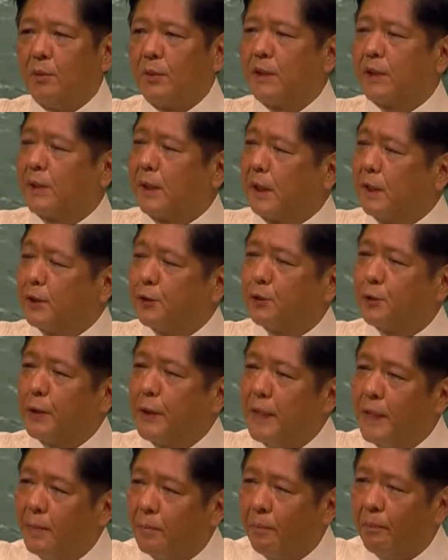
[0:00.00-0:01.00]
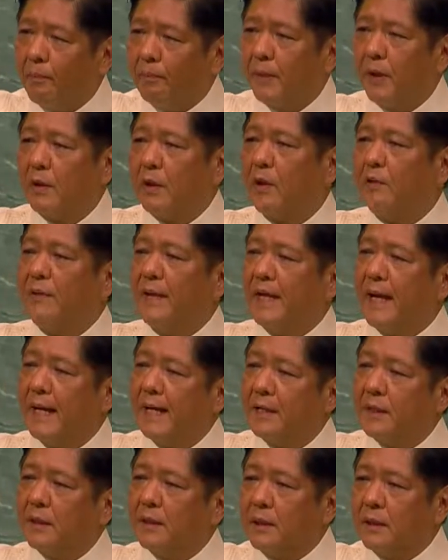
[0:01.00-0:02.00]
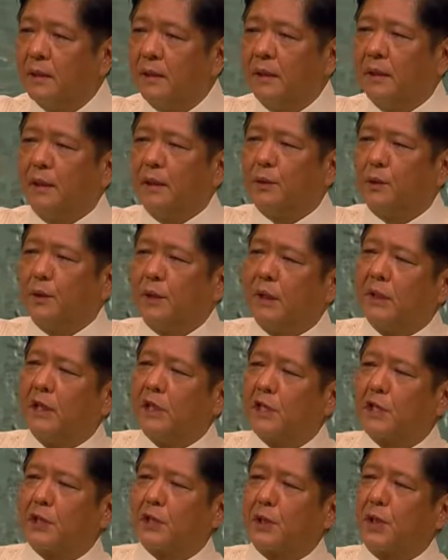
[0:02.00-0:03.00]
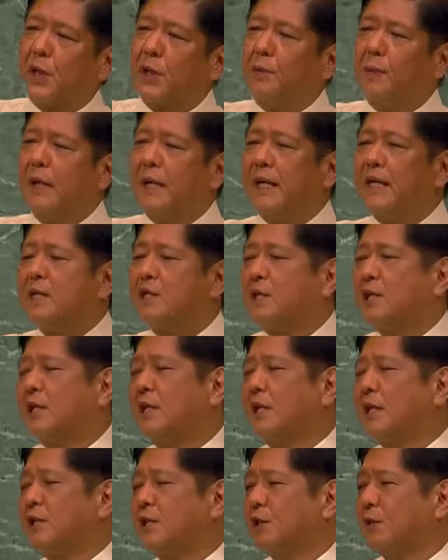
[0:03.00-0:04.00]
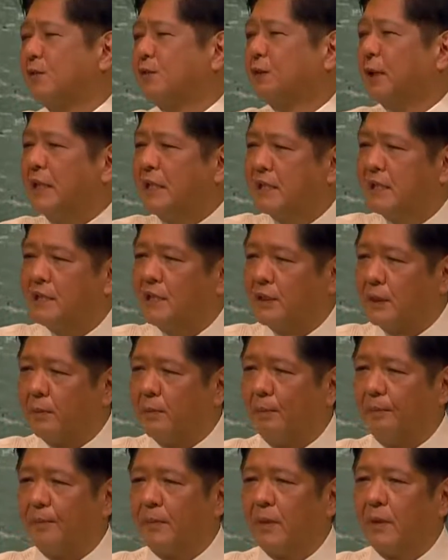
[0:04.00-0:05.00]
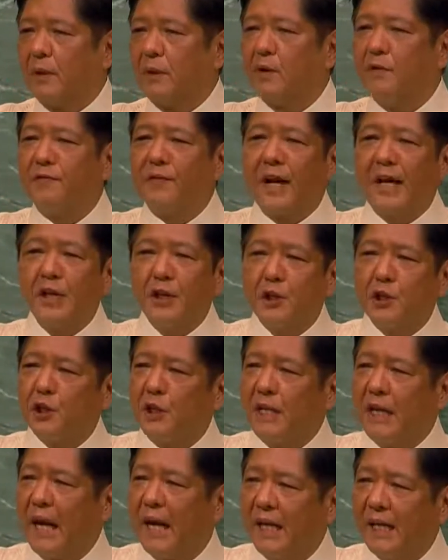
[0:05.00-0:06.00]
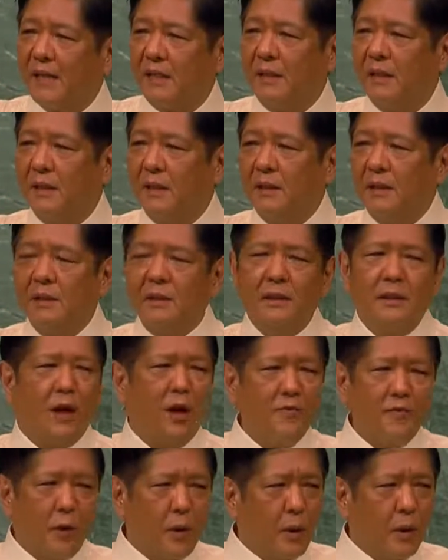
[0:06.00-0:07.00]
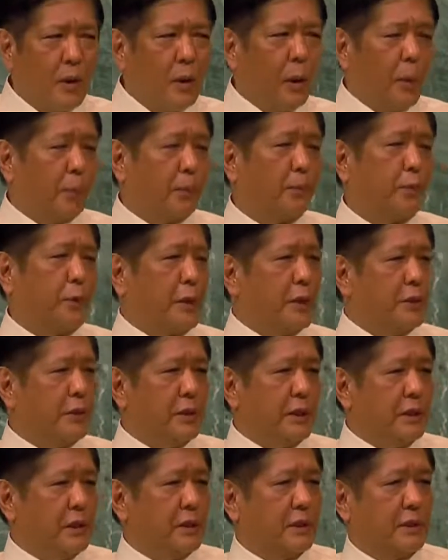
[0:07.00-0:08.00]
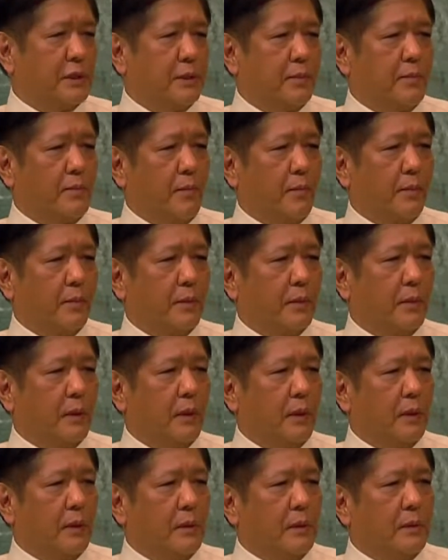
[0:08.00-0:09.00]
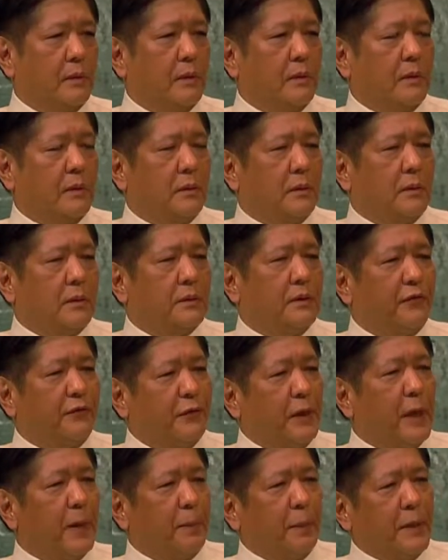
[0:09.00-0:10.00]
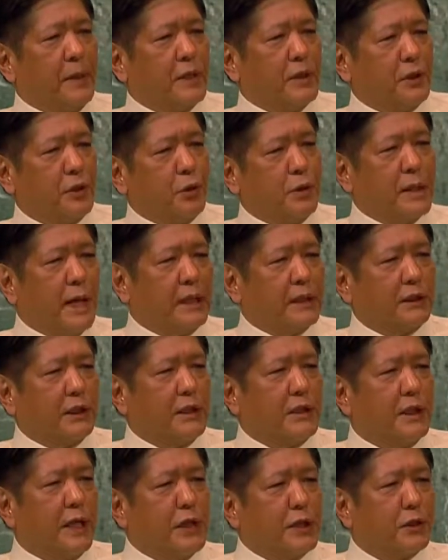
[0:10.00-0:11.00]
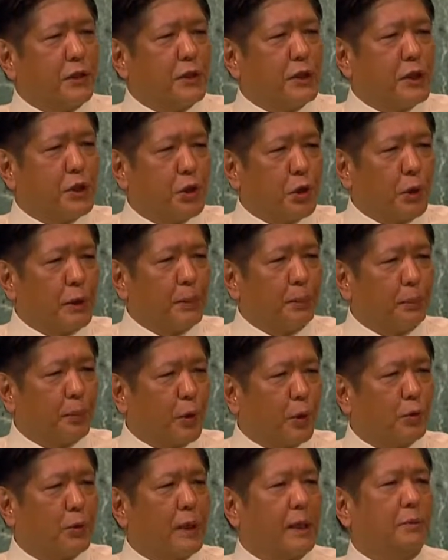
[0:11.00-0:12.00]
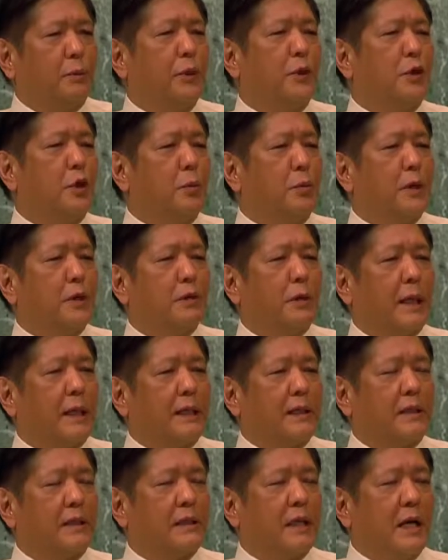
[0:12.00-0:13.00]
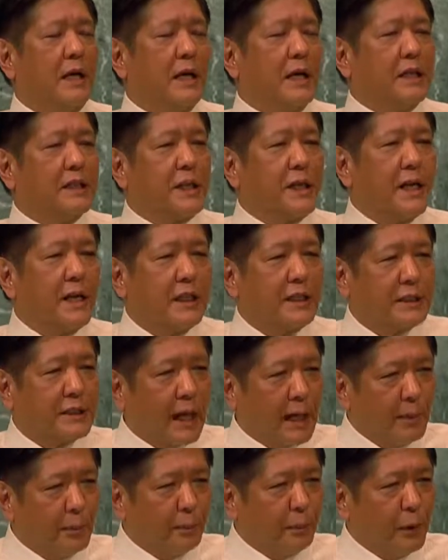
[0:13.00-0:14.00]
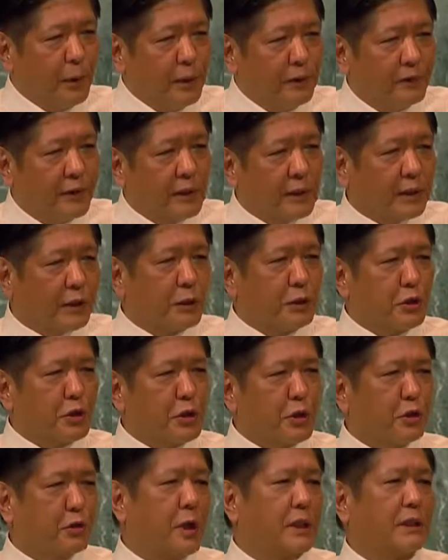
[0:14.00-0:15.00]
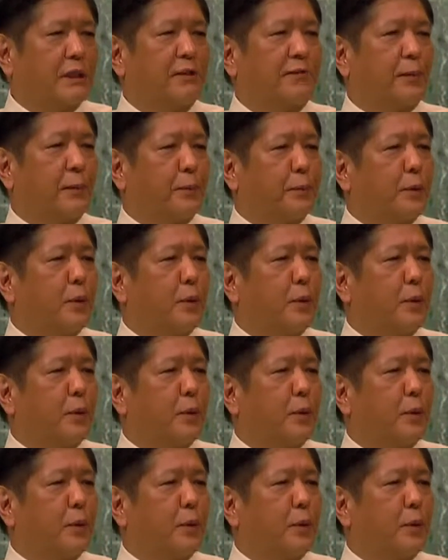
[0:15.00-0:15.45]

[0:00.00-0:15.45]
We still dream of an end to the disturbing incidents of racism, of Asian hate, of all prejudice. The Philippines United Nations Joint Program on Human Rights is an example of a constructive